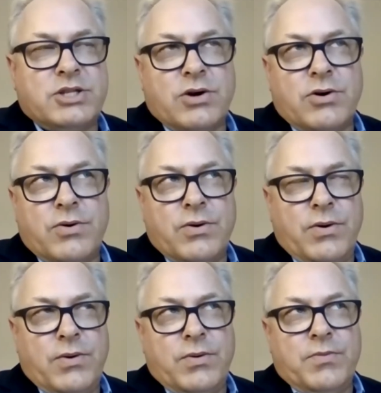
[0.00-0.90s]

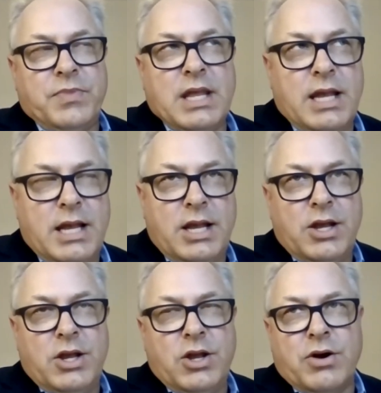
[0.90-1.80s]
so
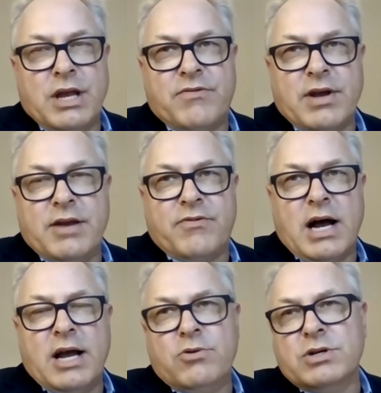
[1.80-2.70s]
you know, if if
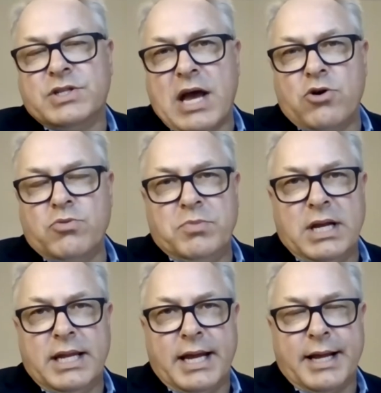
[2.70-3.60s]
I was out
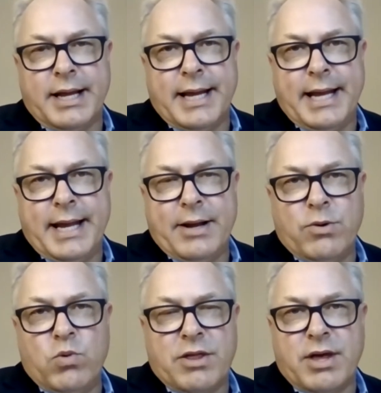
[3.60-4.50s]
meeting
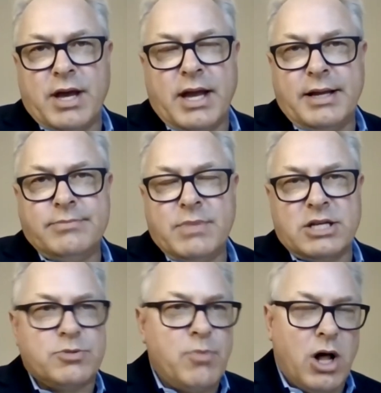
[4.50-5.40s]
with a,
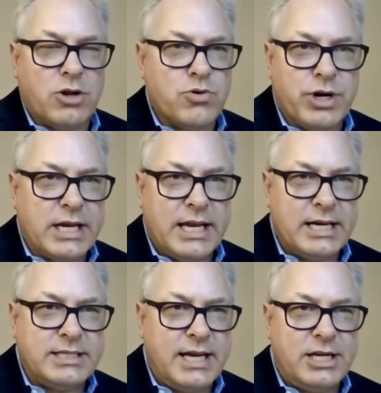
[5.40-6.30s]
a smaller
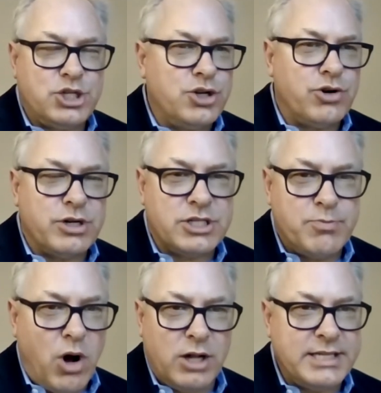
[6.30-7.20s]
organization or a
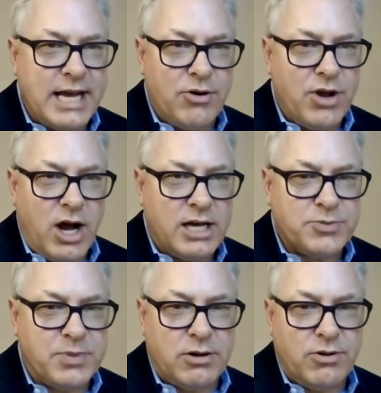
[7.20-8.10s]
small town
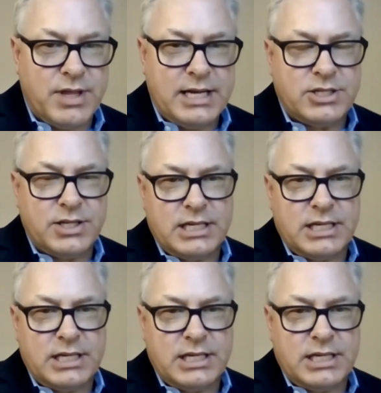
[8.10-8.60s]
hospital that's